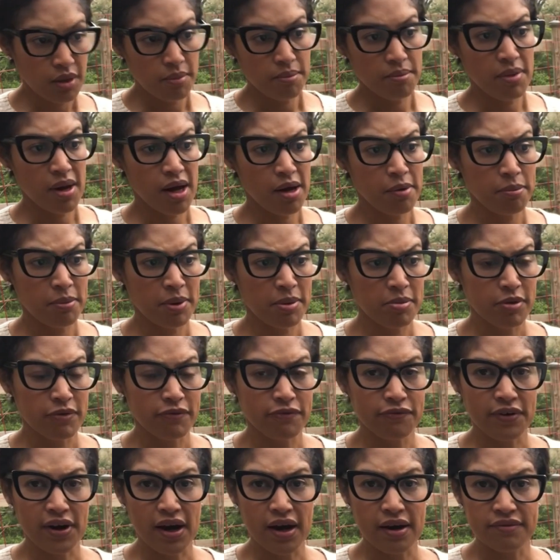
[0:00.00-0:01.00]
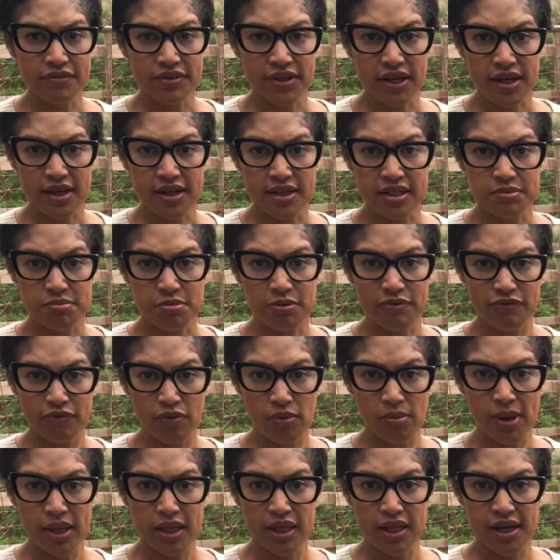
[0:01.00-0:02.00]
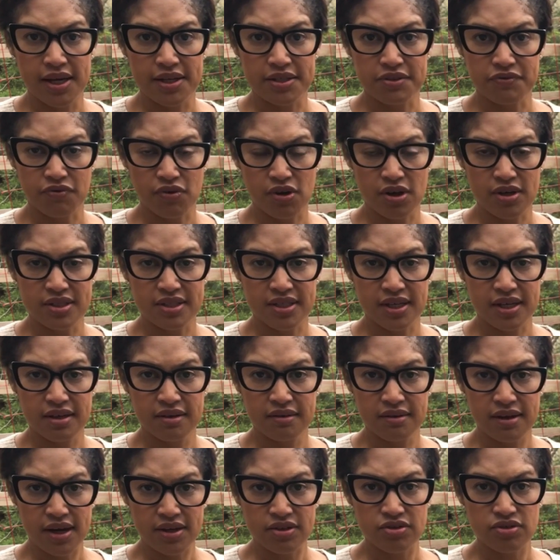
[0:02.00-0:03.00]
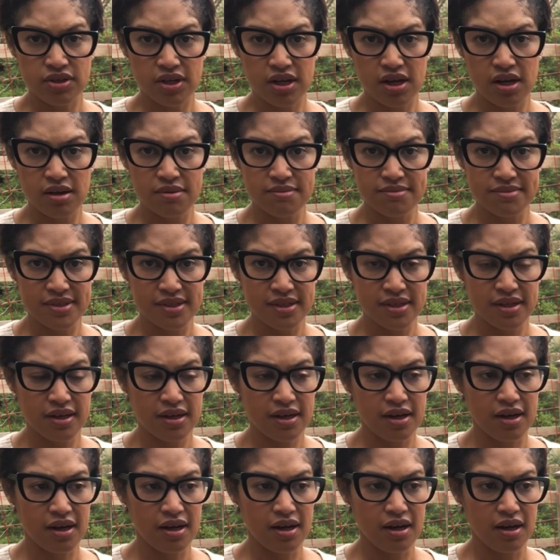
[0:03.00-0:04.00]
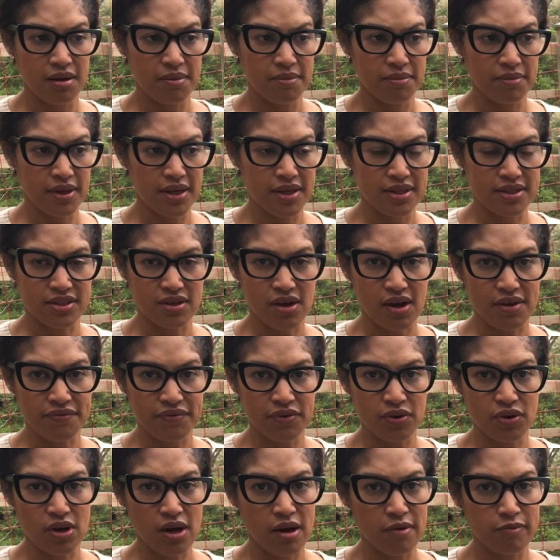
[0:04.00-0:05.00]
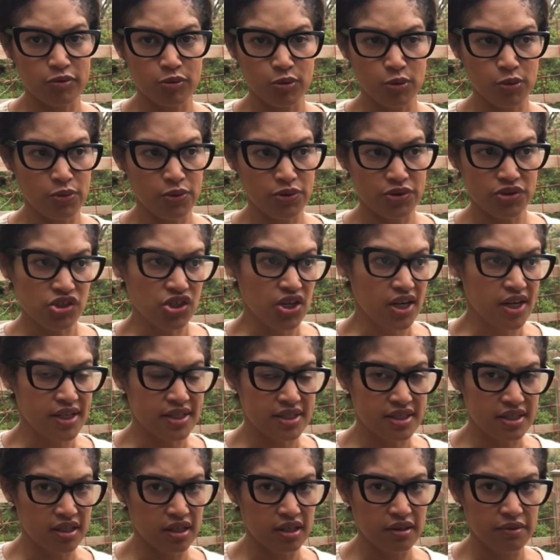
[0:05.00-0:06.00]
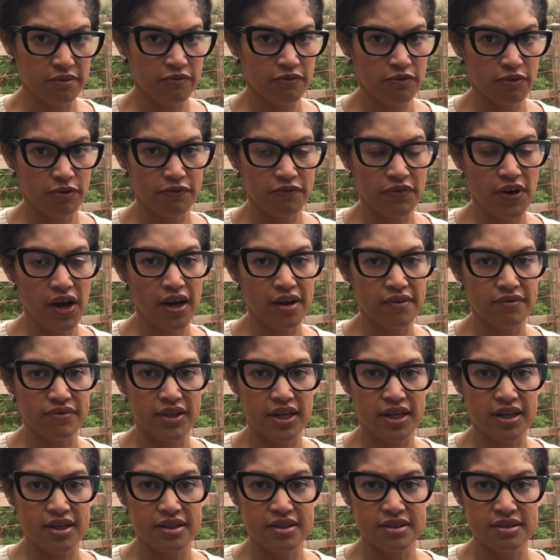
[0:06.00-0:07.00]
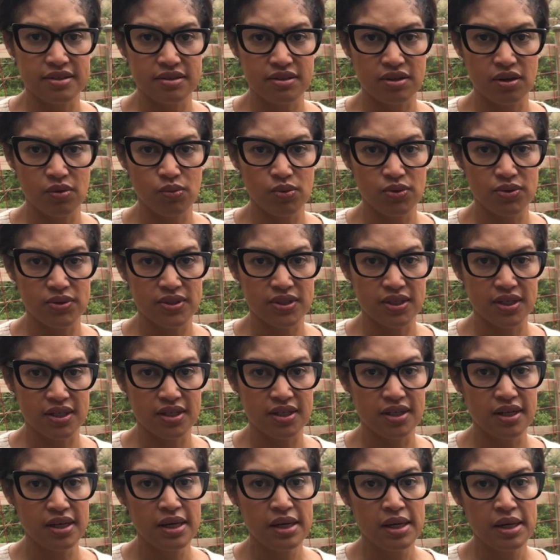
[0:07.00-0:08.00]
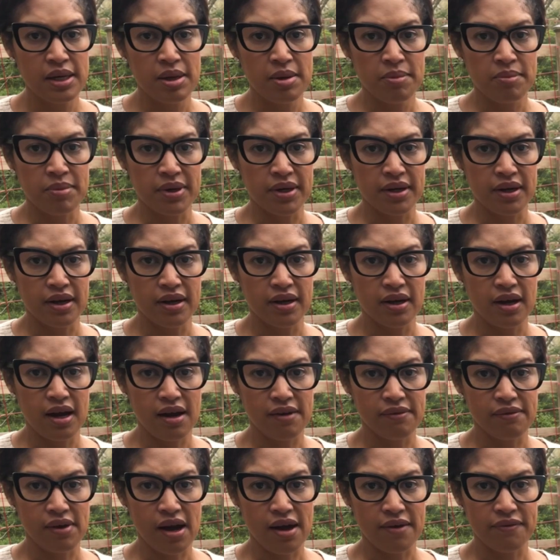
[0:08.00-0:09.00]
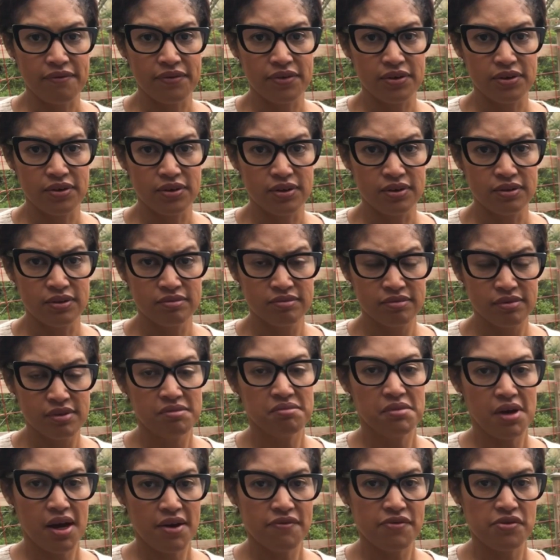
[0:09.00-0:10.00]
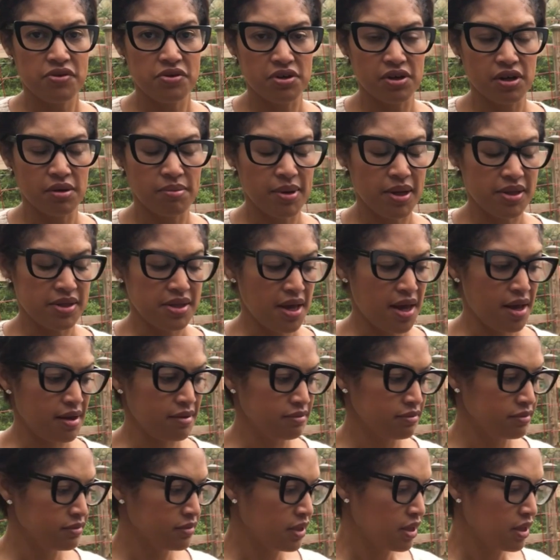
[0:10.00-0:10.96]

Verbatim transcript: about maybe five days before my last frost date actually comes. Um, and so I feel comfortable with chancing it for five days. You know, we'll see. But uh, I, I feel I feel good about that.